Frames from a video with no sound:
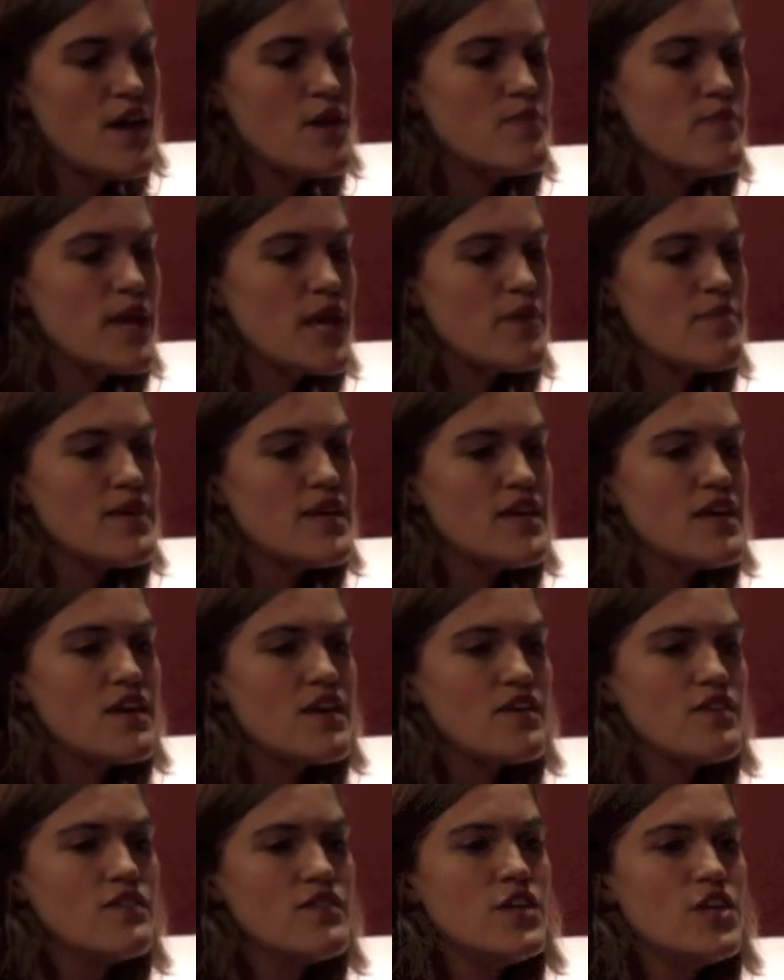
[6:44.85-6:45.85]

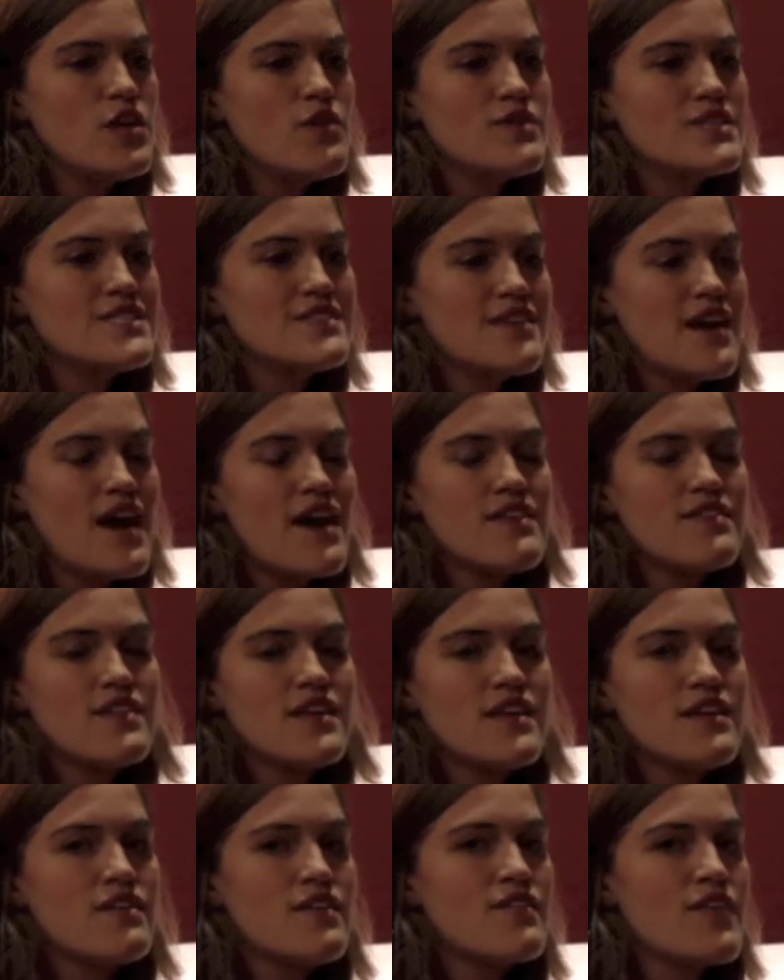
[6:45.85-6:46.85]
Maybe, it's not
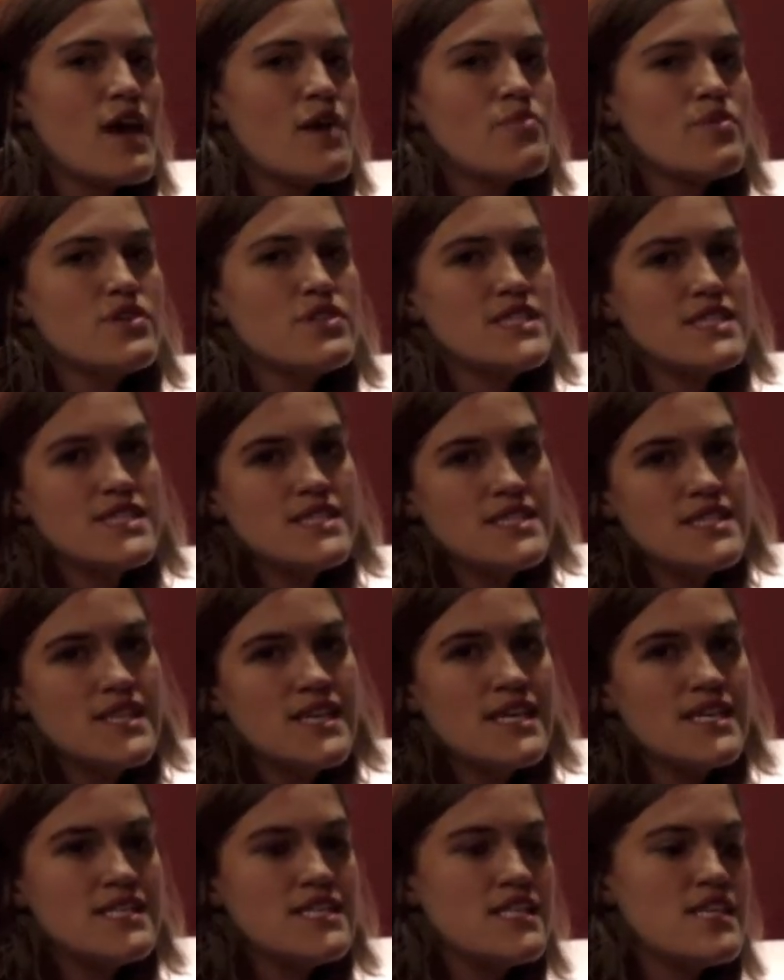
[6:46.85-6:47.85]
that that person's
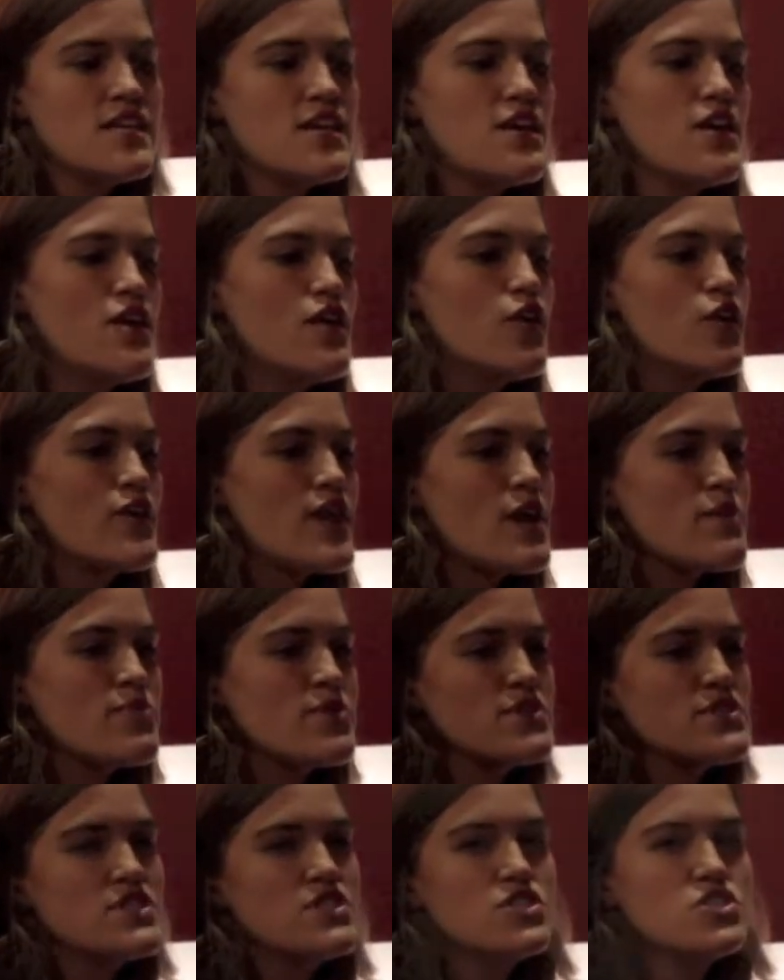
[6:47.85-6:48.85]
lazy or that
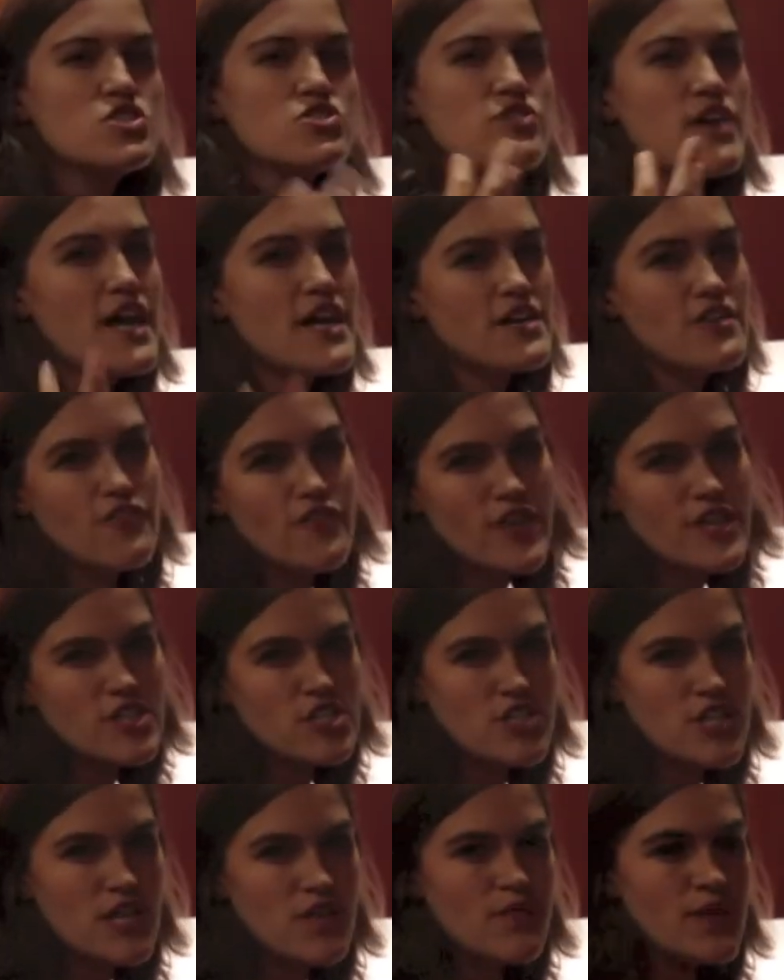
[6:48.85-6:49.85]
person's trying to
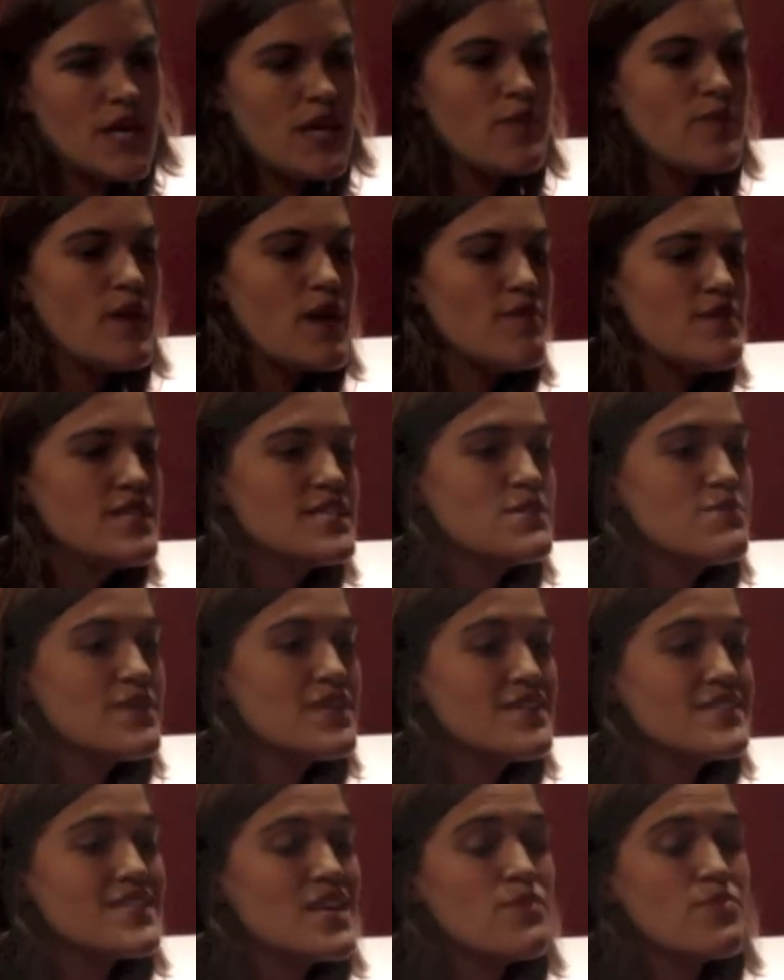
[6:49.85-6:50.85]
frustrate me. Maybe it's
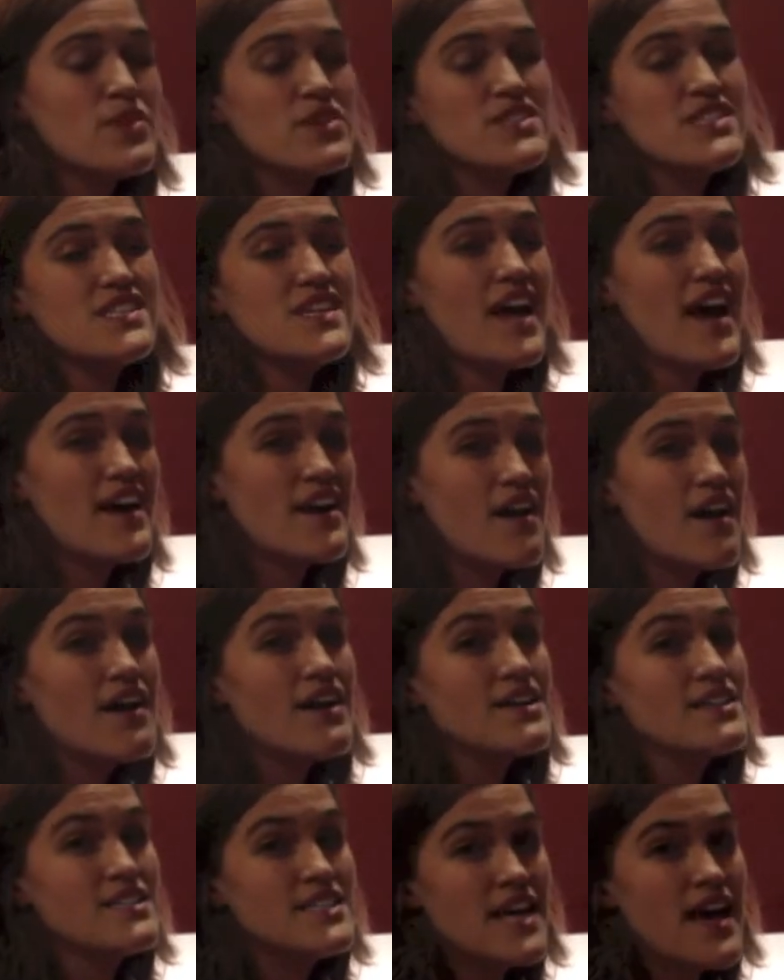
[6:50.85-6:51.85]
because that person had a
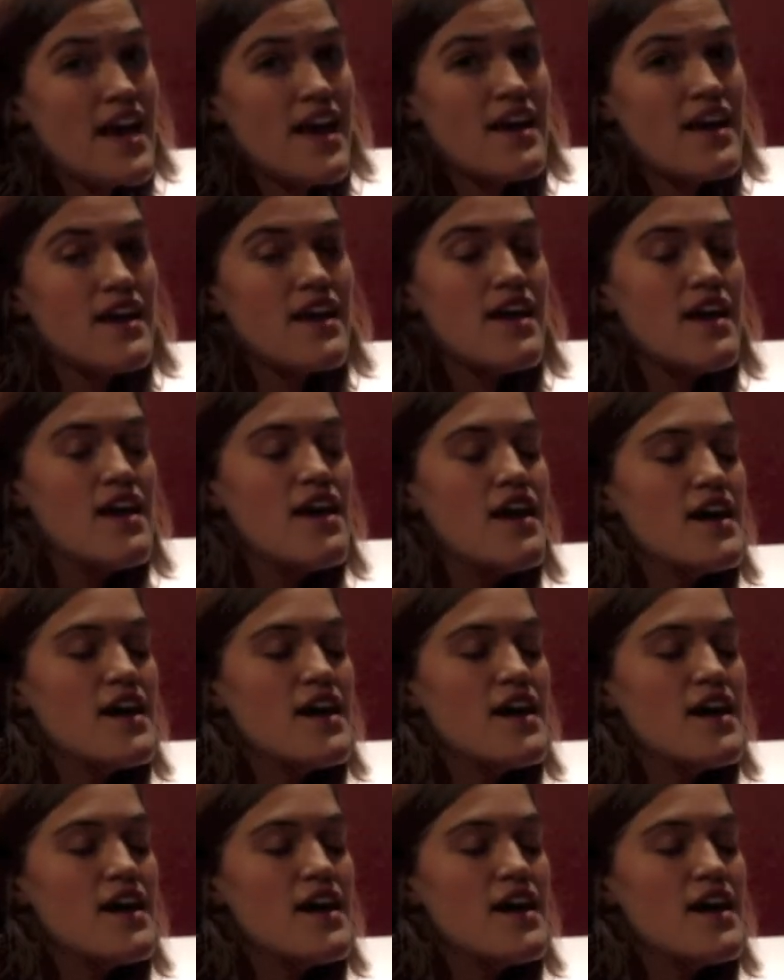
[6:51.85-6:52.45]
hard day.